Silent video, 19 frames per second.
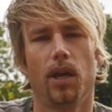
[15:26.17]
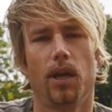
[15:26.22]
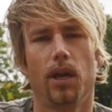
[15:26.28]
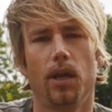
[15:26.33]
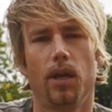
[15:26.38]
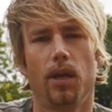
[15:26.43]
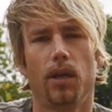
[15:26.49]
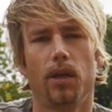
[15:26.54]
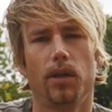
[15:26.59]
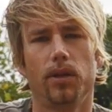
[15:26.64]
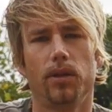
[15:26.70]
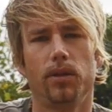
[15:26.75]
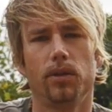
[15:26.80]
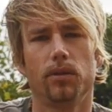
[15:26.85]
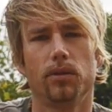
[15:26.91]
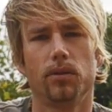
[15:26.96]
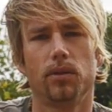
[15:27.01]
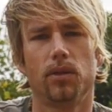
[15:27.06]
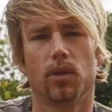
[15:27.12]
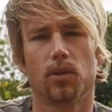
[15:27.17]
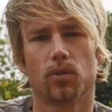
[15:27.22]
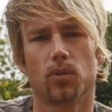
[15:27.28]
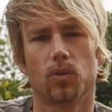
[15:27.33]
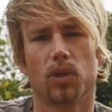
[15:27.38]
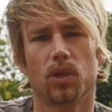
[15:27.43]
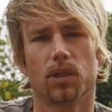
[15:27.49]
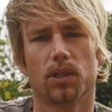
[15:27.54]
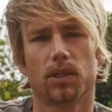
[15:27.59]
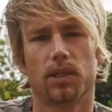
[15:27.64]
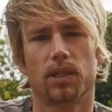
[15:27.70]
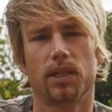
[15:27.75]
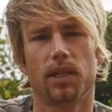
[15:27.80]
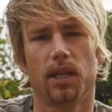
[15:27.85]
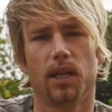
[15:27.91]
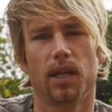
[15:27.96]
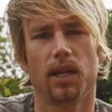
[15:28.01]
you don't want